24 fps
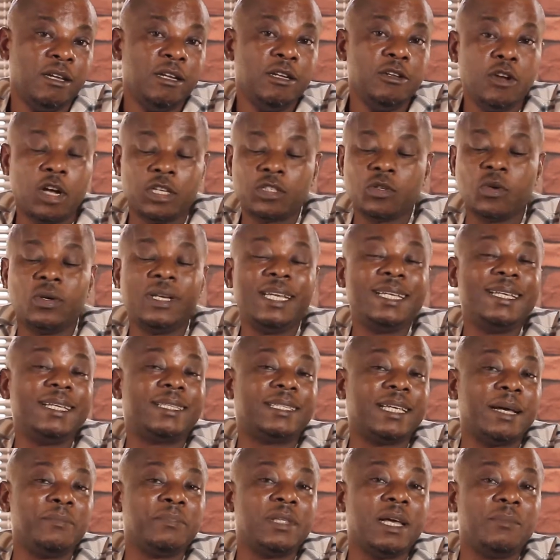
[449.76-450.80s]
not only the
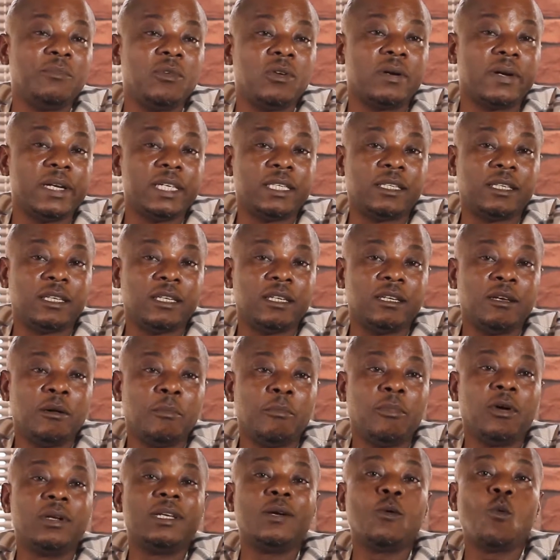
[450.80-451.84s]
term democracy,
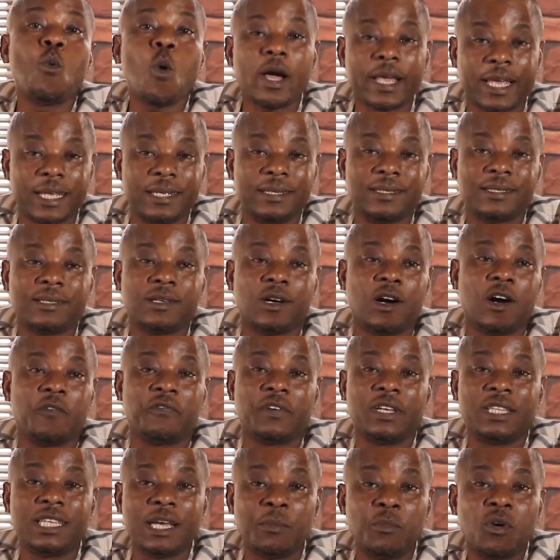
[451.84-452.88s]
but the workings of
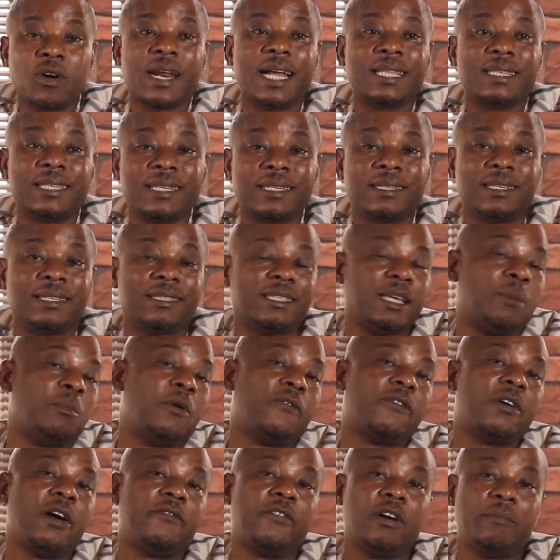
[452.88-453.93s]
a democratic system
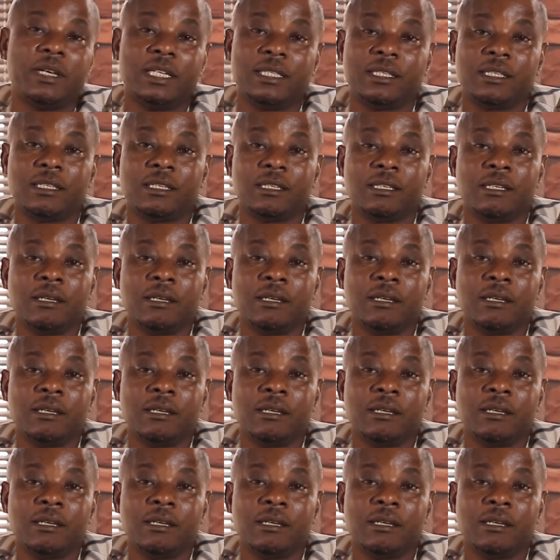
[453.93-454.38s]
of government.